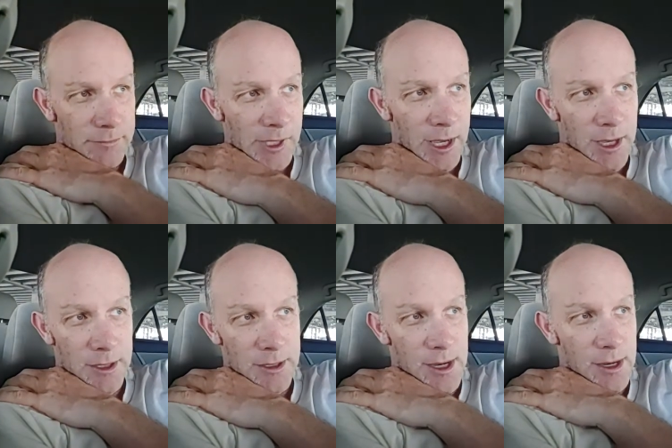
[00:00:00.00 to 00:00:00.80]

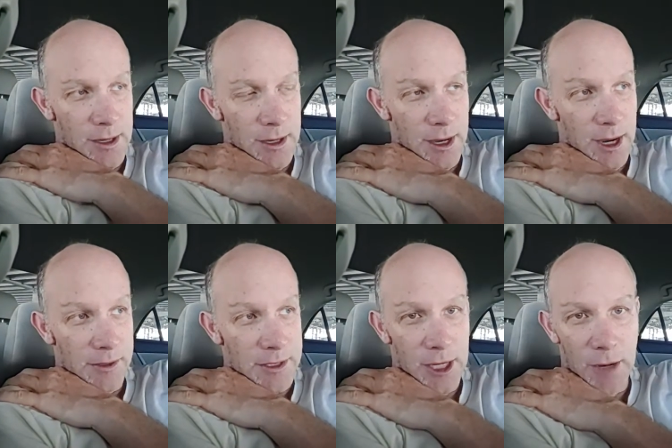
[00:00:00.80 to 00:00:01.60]
and uh, at
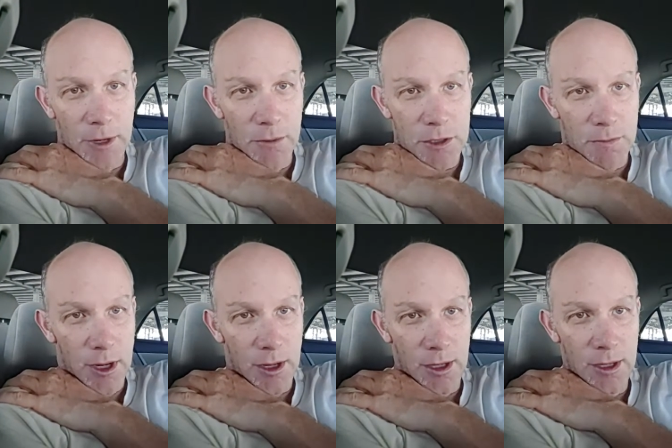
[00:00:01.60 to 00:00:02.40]
the time, he was
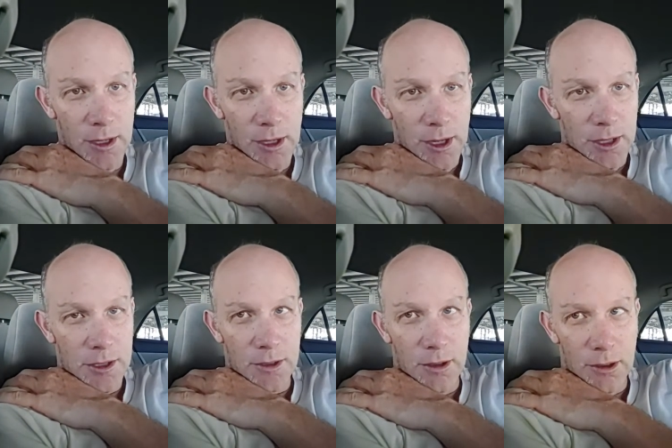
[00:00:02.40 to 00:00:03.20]
married
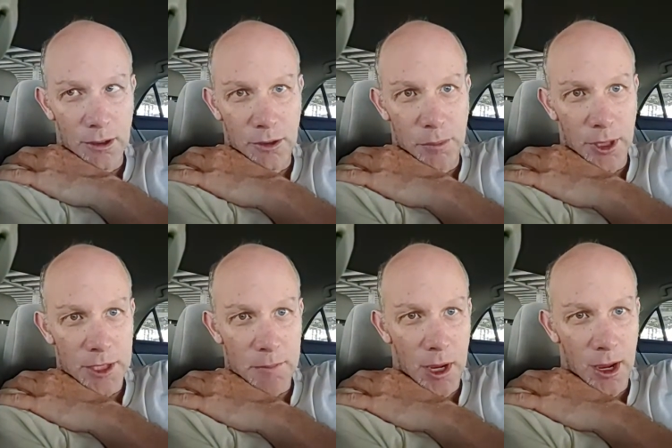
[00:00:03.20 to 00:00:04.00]
to the girl who
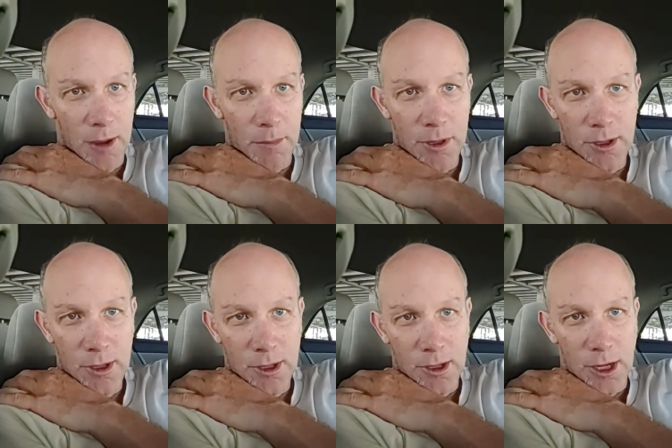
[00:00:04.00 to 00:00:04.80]
plays Pam
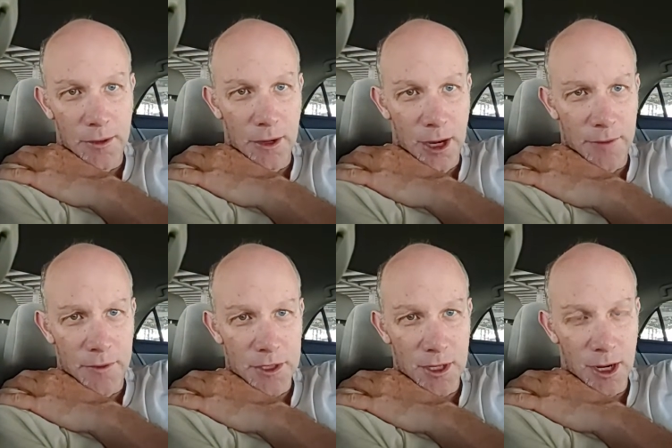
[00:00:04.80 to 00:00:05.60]
on The
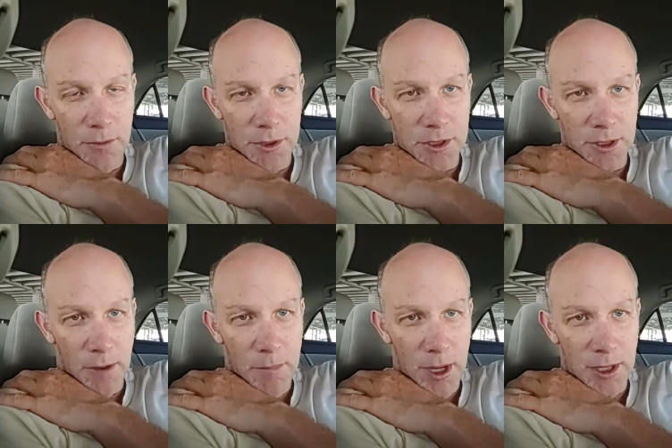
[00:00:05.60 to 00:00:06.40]
Office, and I was
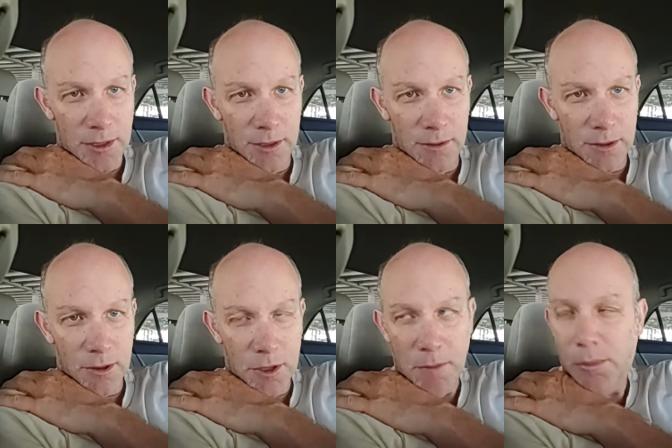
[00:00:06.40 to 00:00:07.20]
amazed that this
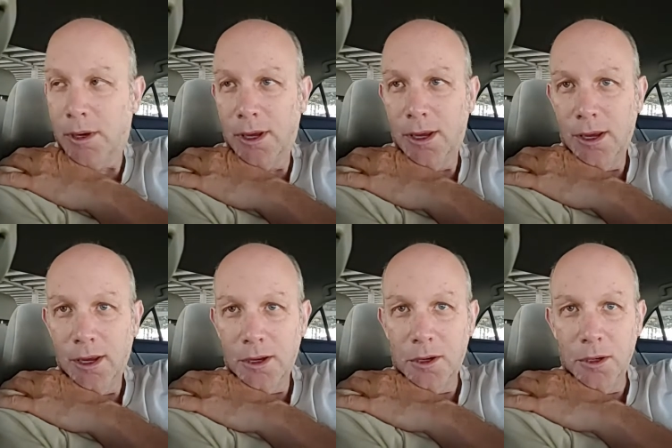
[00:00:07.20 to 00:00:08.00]
creep
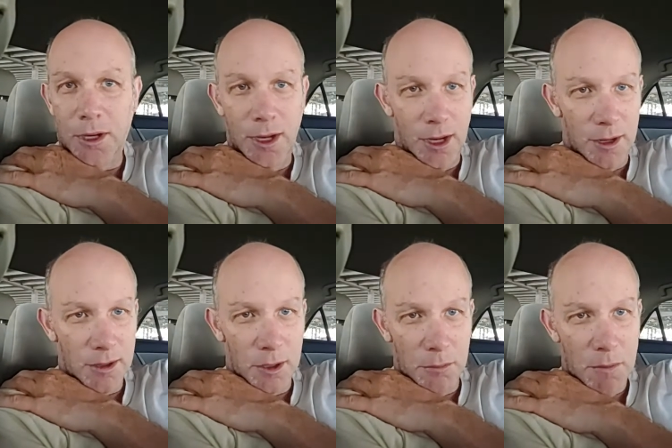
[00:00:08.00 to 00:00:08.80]
could uh,
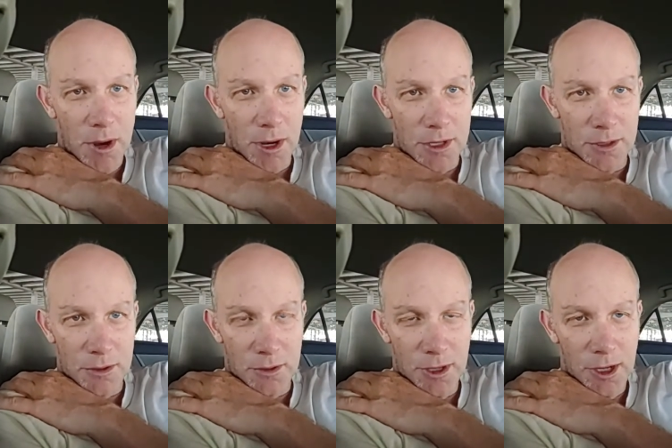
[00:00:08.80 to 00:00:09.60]
could be married
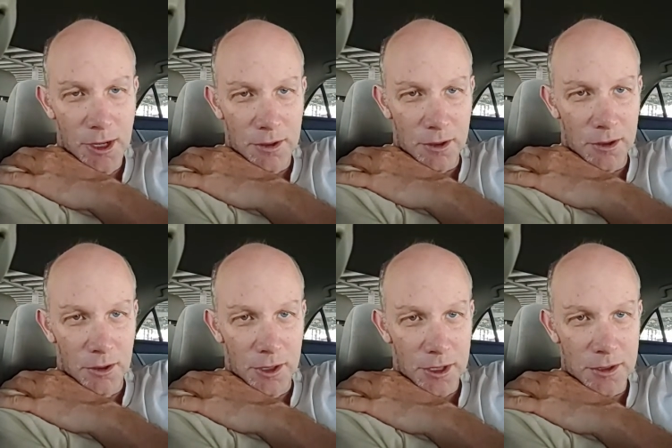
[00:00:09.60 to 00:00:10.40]
to the
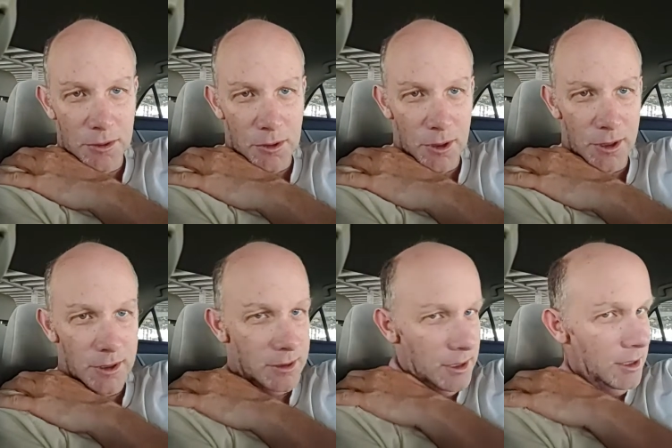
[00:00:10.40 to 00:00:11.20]
girl next door,
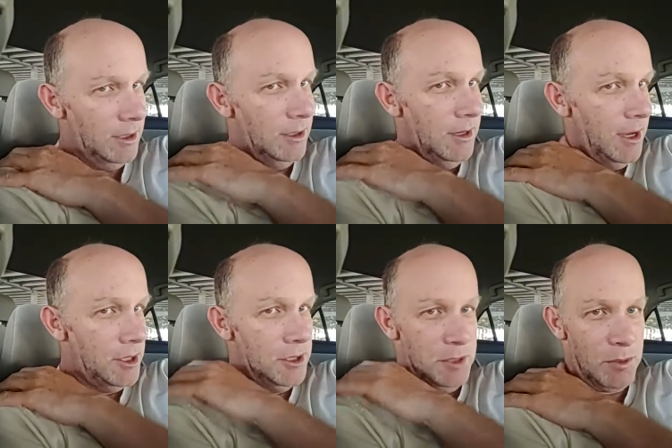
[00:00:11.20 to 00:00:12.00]
uh,
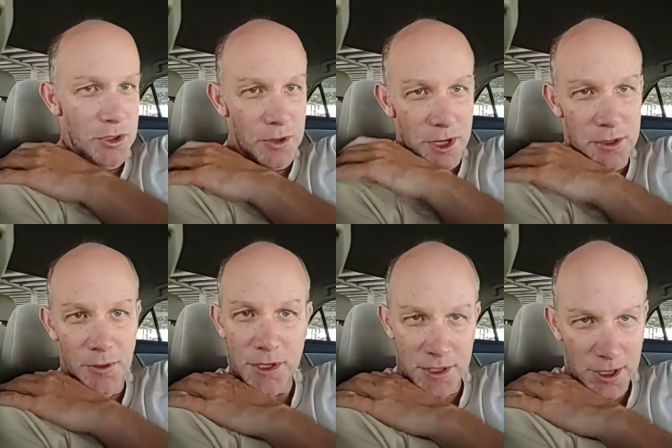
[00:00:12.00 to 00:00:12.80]
as she's portrayed
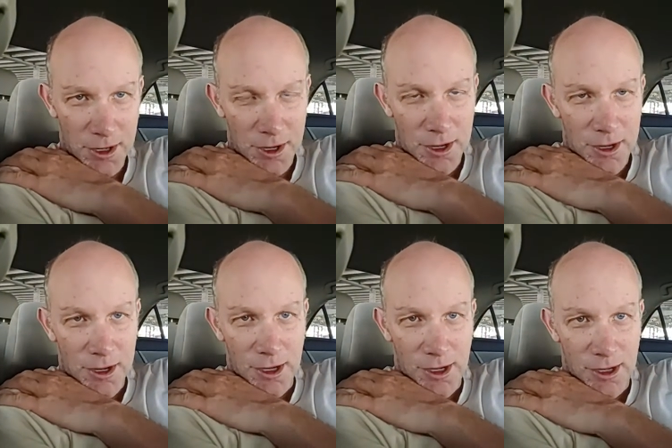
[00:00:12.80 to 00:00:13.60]
to us
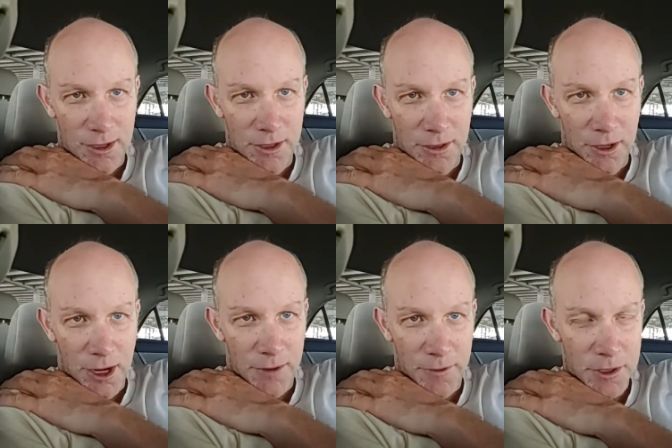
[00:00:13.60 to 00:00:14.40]
uh, in The
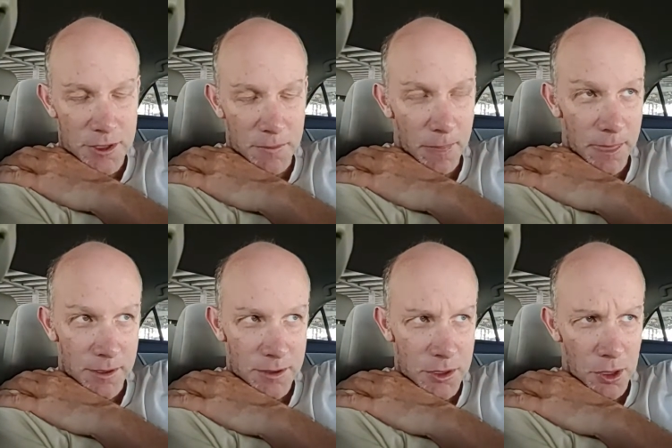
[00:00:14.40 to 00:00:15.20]
Office.
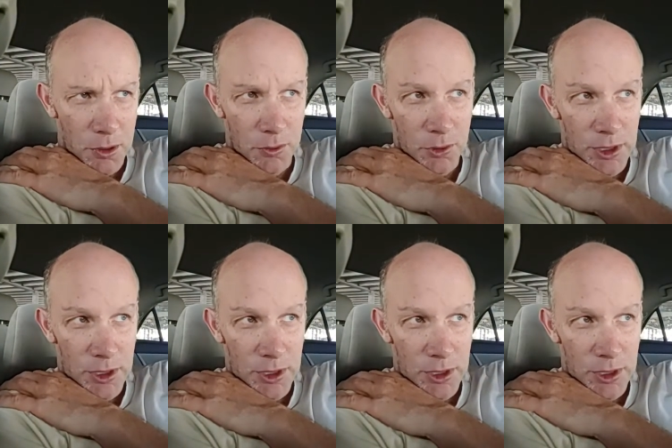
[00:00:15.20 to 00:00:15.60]
So,